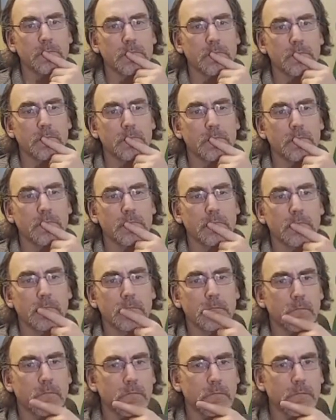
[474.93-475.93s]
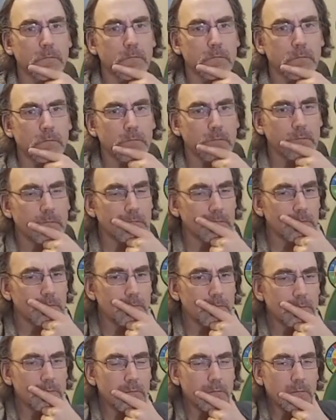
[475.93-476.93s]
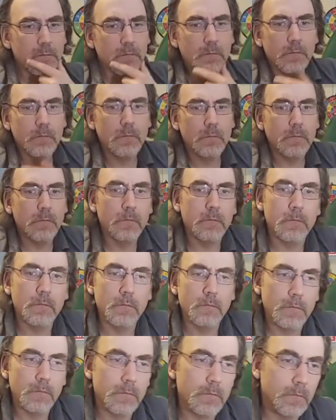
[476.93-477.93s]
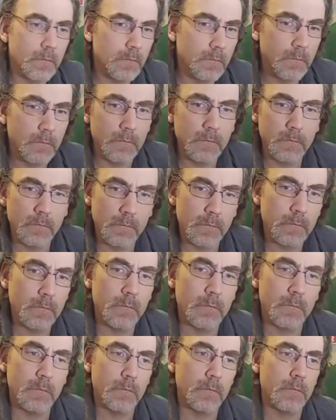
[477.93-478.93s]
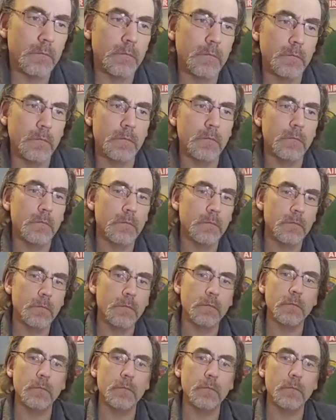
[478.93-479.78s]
No words are spoken by the person on screen.